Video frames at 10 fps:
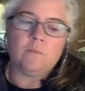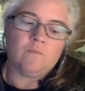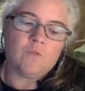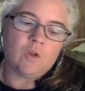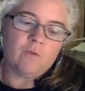
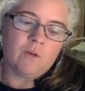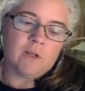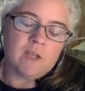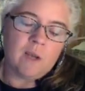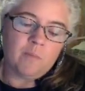So for
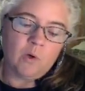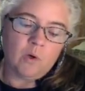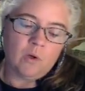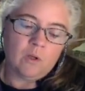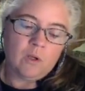
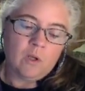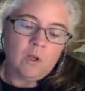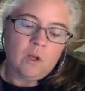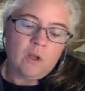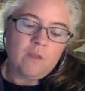example,
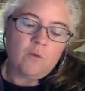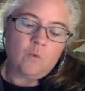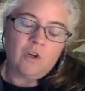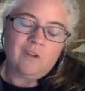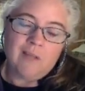the
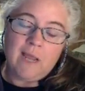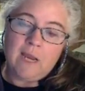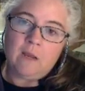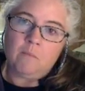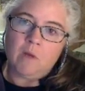word
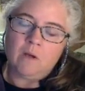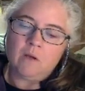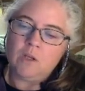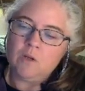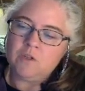lame
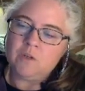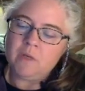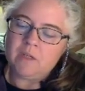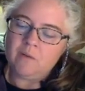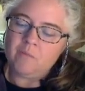used to
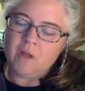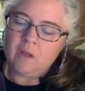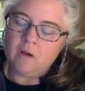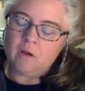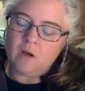be
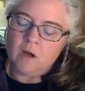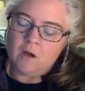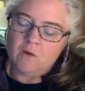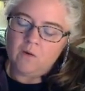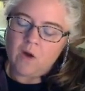something
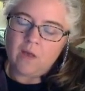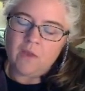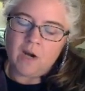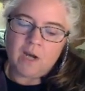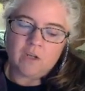
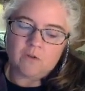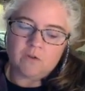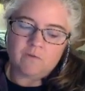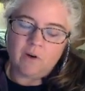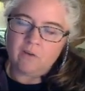that I
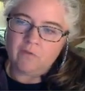used very,